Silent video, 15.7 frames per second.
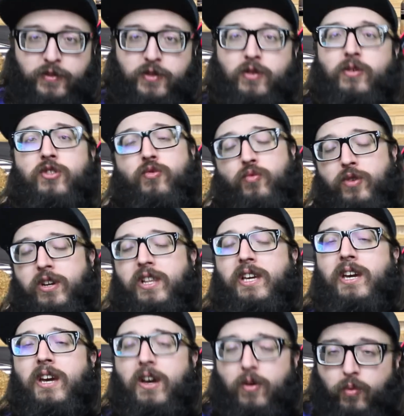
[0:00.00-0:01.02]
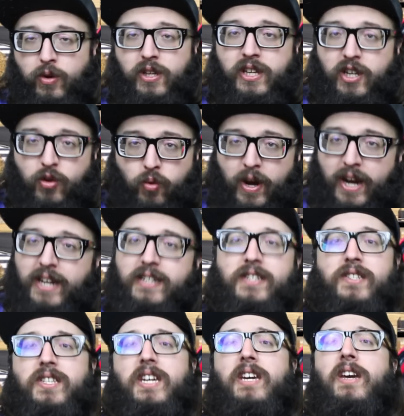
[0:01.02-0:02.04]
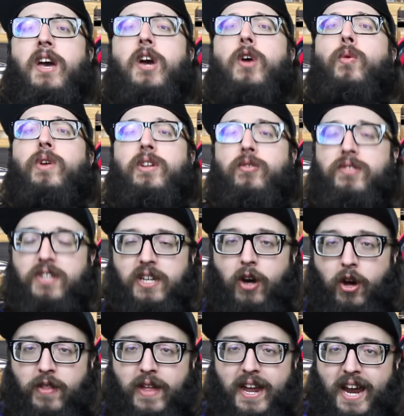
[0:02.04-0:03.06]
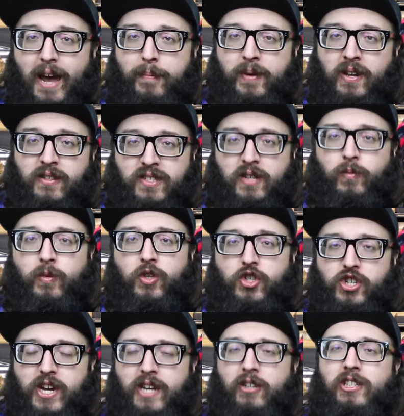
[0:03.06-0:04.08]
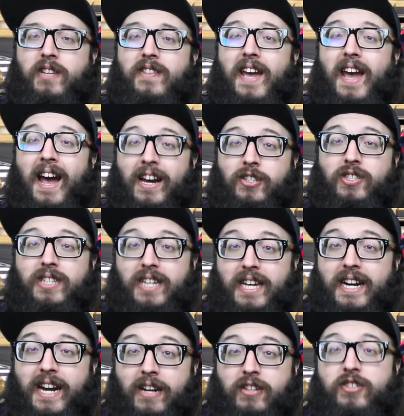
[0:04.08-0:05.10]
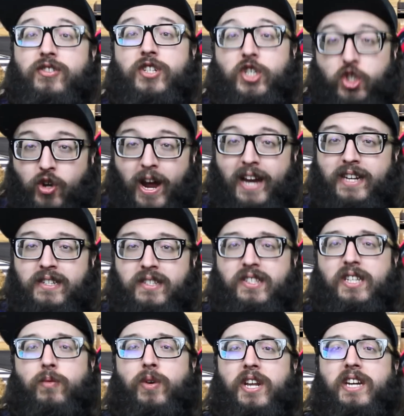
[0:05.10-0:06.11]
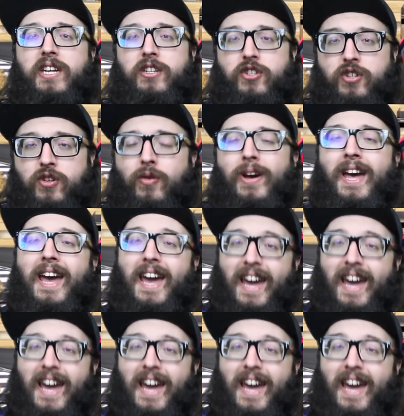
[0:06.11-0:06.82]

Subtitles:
So it's really, really great to see when you see all that happen on someone's channel and they actually get it out to the track and see what it can do